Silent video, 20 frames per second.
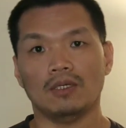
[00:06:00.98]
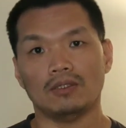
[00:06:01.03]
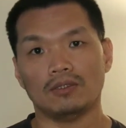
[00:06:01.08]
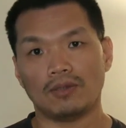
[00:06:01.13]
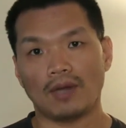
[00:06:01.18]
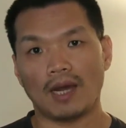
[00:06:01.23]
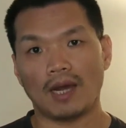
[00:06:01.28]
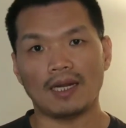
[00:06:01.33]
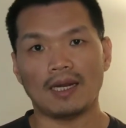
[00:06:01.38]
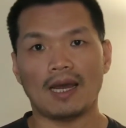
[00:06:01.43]

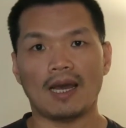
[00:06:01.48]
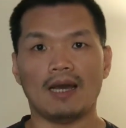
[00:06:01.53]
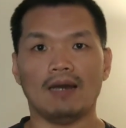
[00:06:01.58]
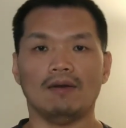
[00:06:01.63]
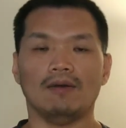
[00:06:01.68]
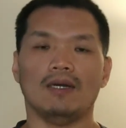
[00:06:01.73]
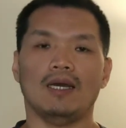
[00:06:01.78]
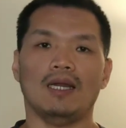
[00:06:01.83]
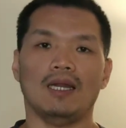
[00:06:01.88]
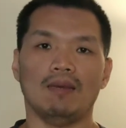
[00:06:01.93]
try it
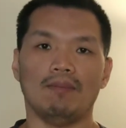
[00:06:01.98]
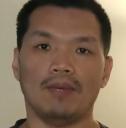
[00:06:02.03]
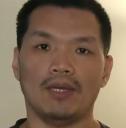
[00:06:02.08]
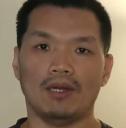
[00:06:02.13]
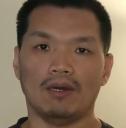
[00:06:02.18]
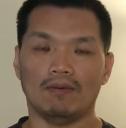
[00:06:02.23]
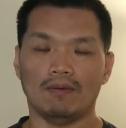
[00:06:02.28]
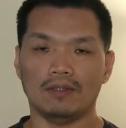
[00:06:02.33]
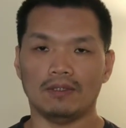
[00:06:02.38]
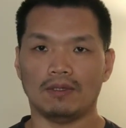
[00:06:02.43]
out and let me
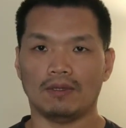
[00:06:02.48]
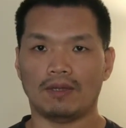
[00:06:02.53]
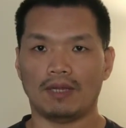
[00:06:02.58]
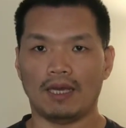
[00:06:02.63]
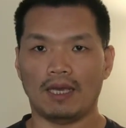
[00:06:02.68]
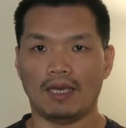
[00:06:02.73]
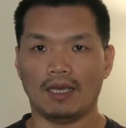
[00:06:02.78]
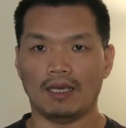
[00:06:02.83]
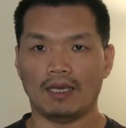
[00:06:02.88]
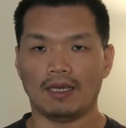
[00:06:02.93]
know what you
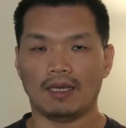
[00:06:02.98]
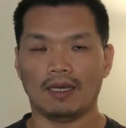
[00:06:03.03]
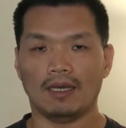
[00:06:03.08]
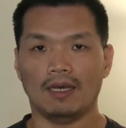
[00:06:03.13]
think.